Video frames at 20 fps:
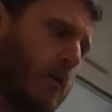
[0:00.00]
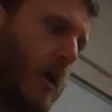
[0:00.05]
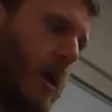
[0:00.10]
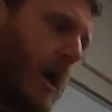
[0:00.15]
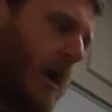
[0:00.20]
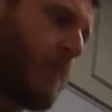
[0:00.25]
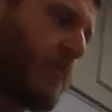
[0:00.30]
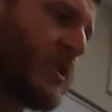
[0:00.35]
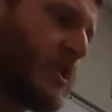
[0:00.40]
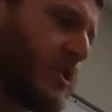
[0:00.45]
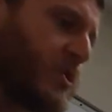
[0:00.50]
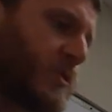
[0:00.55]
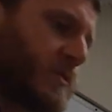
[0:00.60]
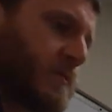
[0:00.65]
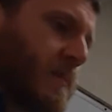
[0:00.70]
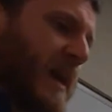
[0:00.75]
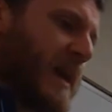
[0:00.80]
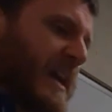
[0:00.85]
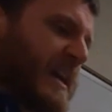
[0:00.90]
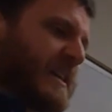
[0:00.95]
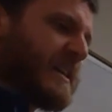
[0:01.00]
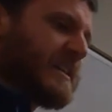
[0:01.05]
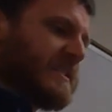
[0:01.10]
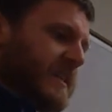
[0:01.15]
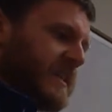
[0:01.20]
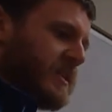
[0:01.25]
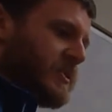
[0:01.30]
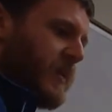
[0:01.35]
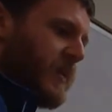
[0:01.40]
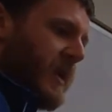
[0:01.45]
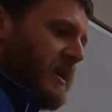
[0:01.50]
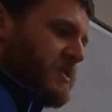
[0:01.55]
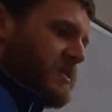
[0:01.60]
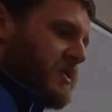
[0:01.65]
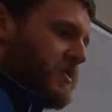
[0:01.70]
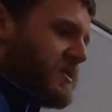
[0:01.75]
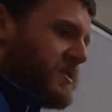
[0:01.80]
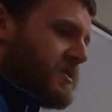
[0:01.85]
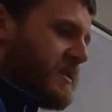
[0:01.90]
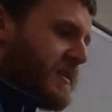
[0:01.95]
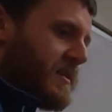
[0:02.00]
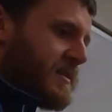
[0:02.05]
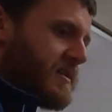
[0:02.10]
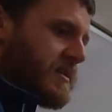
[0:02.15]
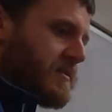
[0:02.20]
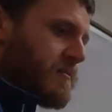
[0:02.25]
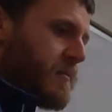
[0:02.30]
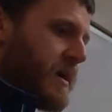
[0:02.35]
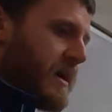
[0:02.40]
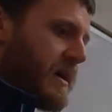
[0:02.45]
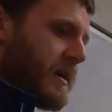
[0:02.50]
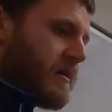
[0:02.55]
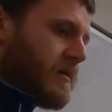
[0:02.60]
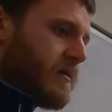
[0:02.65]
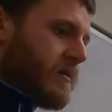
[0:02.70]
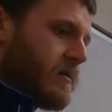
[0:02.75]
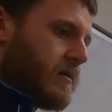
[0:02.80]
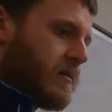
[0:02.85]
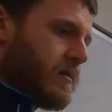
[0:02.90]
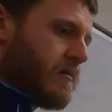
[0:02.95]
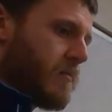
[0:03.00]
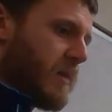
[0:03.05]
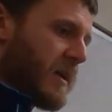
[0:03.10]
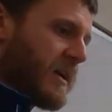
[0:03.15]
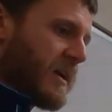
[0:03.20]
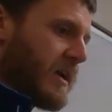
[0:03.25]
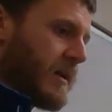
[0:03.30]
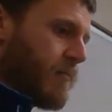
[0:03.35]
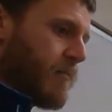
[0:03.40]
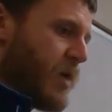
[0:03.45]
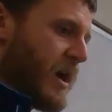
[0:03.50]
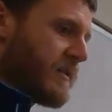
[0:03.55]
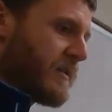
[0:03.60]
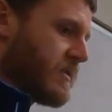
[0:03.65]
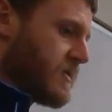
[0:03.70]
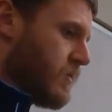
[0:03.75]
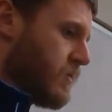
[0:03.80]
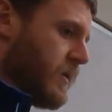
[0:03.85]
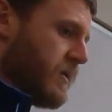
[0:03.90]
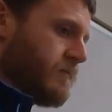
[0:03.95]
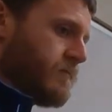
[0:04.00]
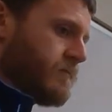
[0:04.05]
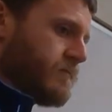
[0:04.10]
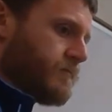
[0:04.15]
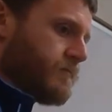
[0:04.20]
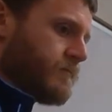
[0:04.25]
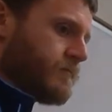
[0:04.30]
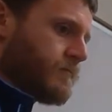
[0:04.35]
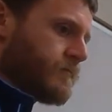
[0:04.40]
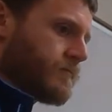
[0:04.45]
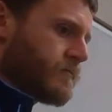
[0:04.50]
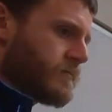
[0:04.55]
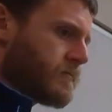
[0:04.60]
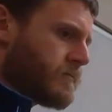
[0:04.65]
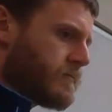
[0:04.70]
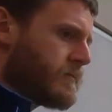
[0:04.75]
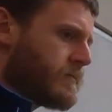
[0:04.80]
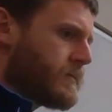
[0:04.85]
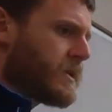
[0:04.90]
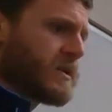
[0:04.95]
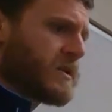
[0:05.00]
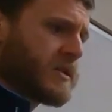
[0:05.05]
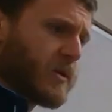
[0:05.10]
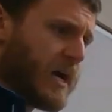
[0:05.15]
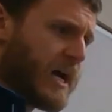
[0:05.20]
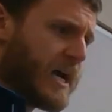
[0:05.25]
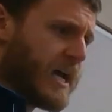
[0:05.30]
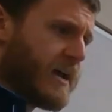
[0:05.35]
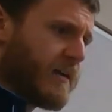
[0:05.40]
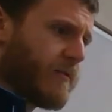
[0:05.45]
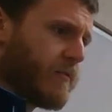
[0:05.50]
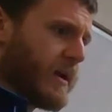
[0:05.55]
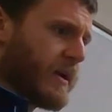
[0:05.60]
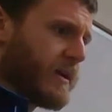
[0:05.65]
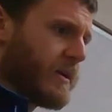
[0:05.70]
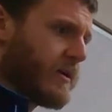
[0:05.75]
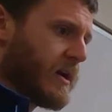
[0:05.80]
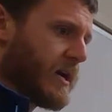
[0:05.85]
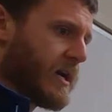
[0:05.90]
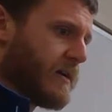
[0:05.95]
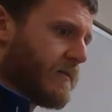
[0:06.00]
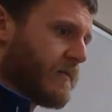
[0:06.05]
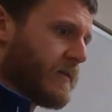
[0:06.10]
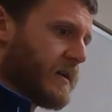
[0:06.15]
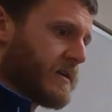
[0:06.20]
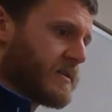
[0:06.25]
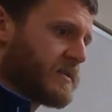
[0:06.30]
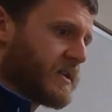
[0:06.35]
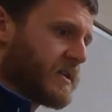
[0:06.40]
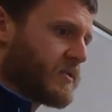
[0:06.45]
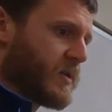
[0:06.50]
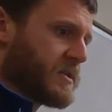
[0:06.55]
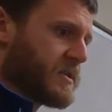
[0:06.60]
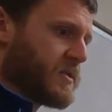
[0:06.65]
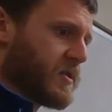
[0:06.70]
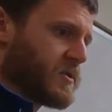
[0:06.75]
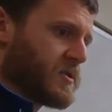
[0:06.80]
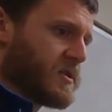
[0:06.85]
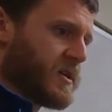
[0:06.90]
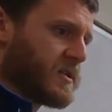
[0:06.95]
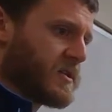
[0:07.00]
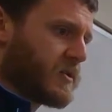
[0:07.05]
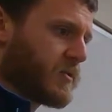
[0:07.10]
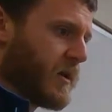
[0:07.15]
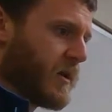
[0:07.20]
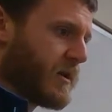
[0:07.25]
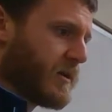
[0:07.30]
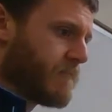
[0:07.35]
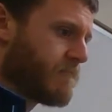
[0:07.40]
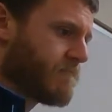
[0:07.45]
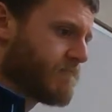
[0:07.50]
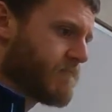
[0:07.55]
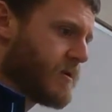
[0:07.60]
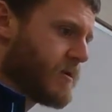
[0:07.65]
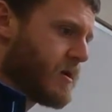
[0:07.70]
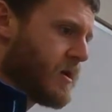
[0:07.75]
I'm going to use my 6th grade social studies as my kind of practice one. So I have right here, I have 6th grade social studies created.